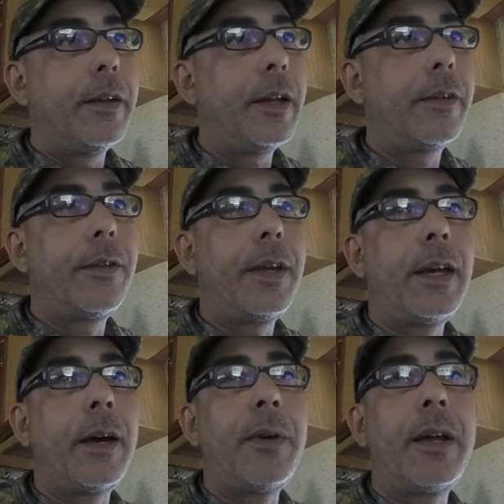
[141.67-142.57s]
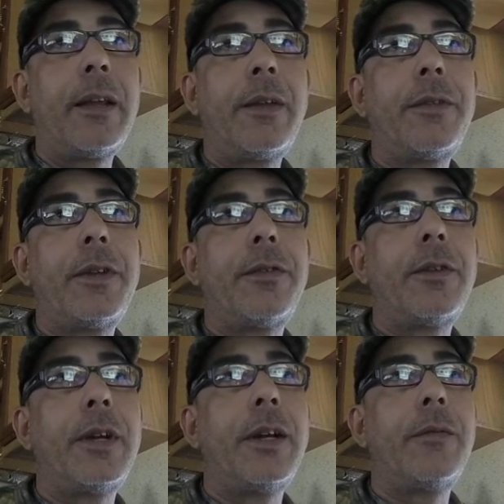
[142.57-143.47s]
The next day, I left it
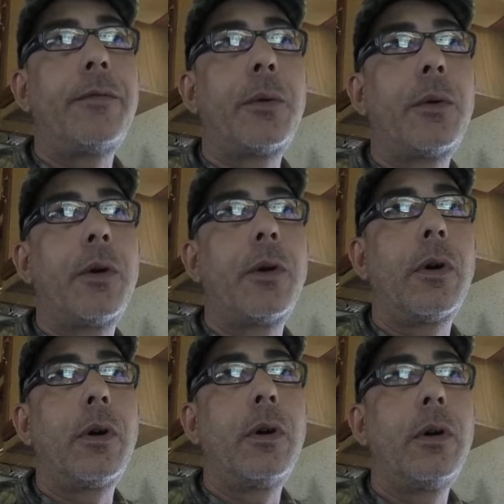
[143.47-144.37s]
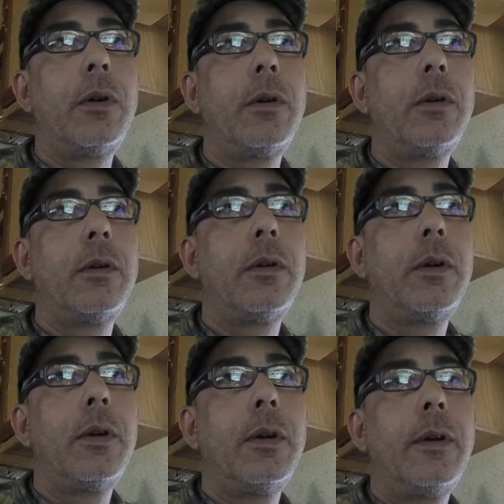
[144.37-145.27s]
sitting for
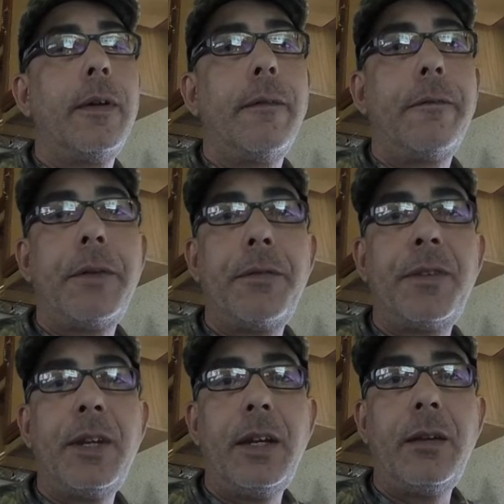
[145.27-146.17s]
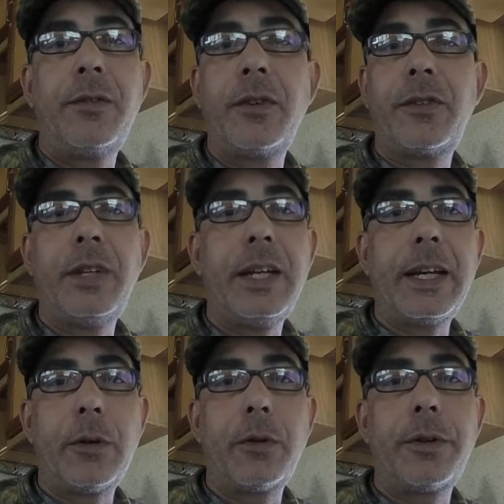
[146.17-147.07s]
15,
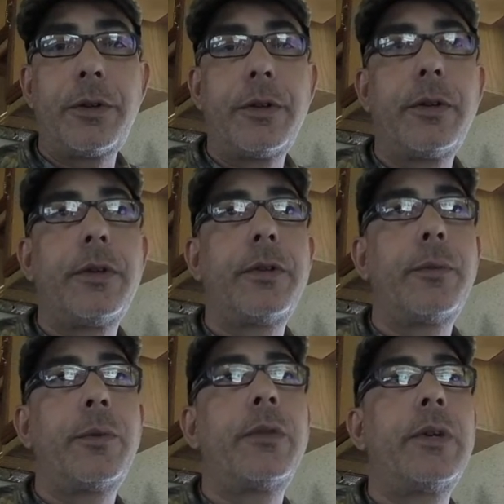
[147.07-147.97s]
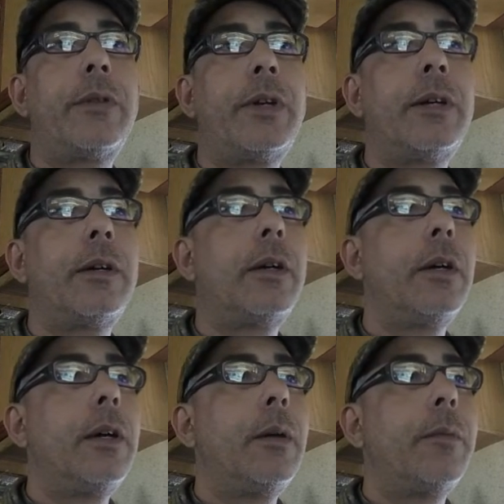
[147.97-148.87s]
16 hours, somewhere around there,
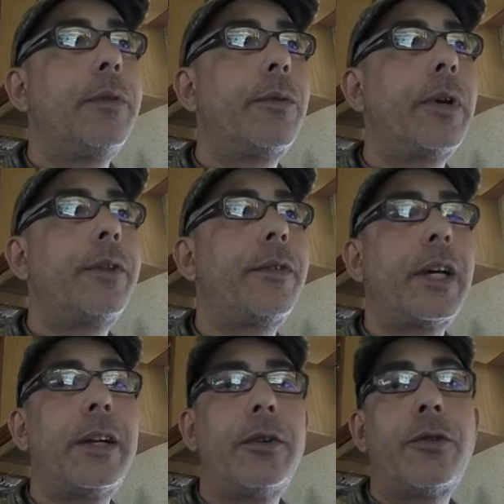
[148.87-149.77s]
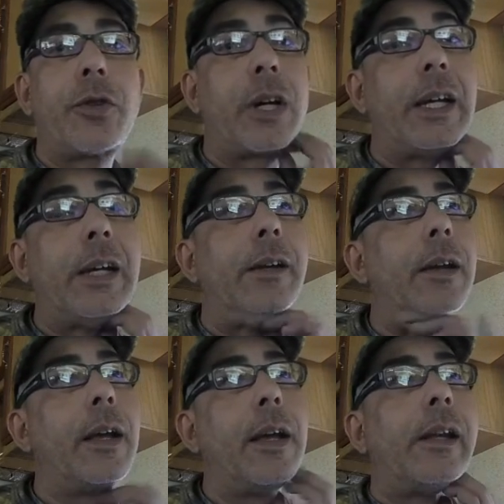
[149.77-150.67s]
before I decided to try it.
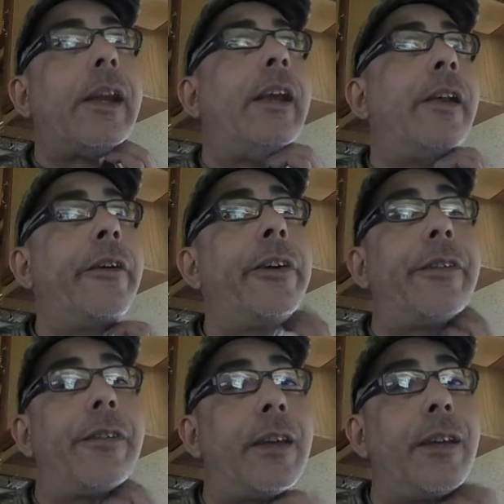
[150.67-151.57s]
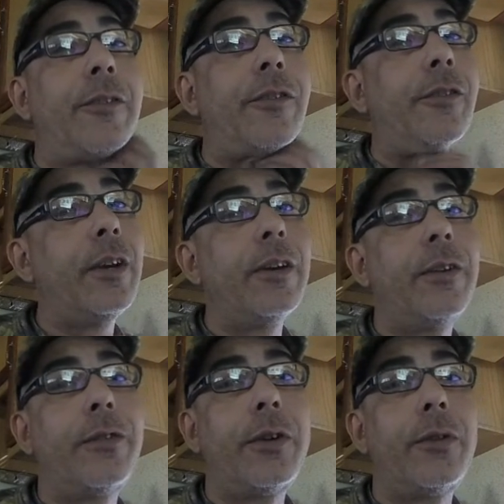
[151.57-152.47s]
And it only said it just
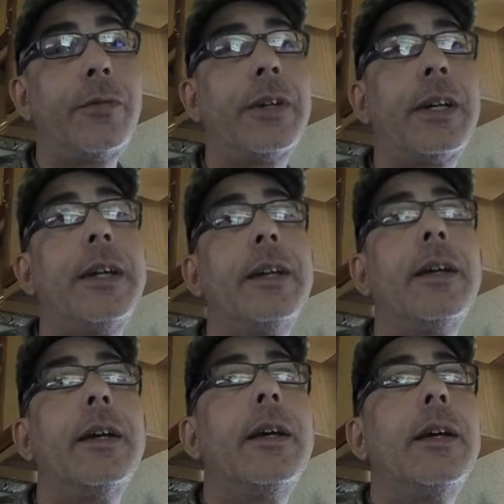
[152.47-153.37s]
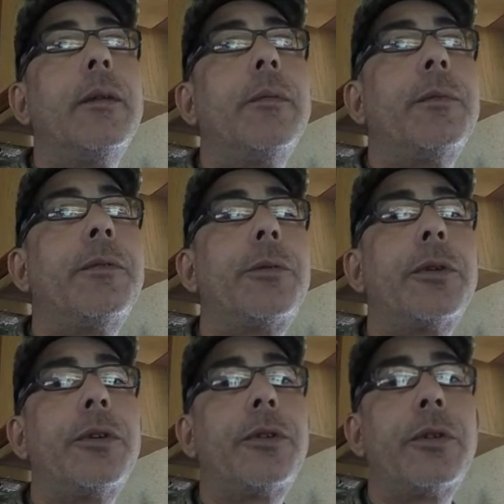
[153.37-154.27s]
needed to sit overnight
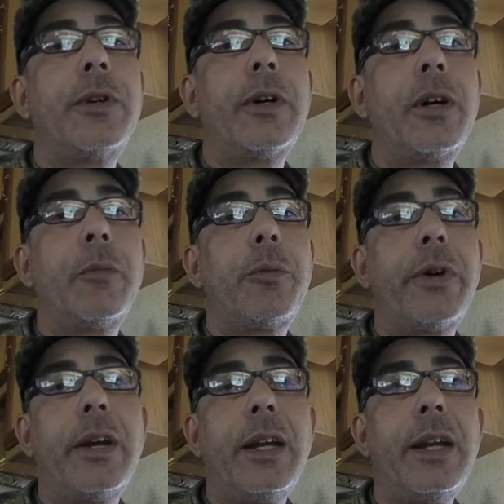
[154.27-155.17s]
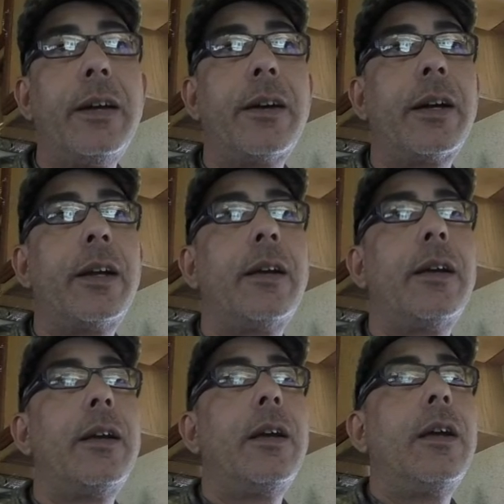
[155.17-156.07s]
before you turn it on and put any heat on it.
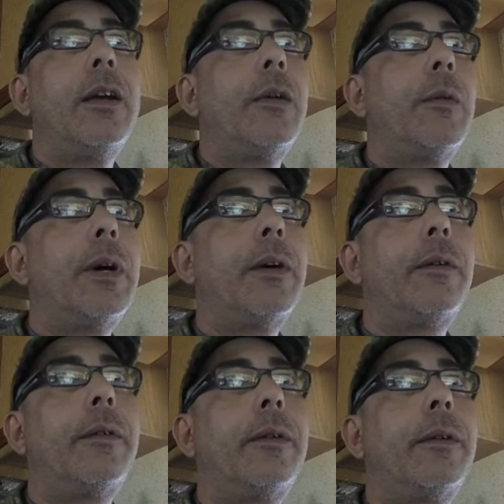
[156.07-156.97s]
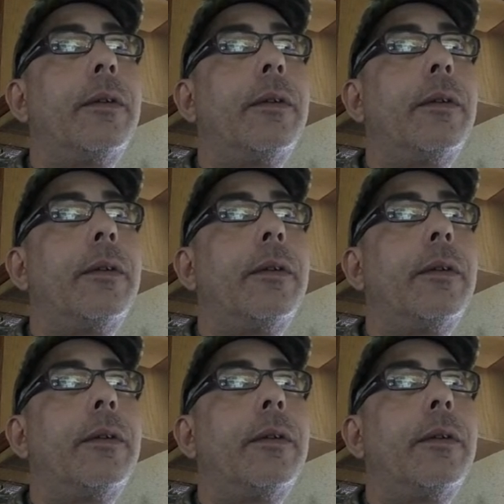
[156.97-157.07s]
Well,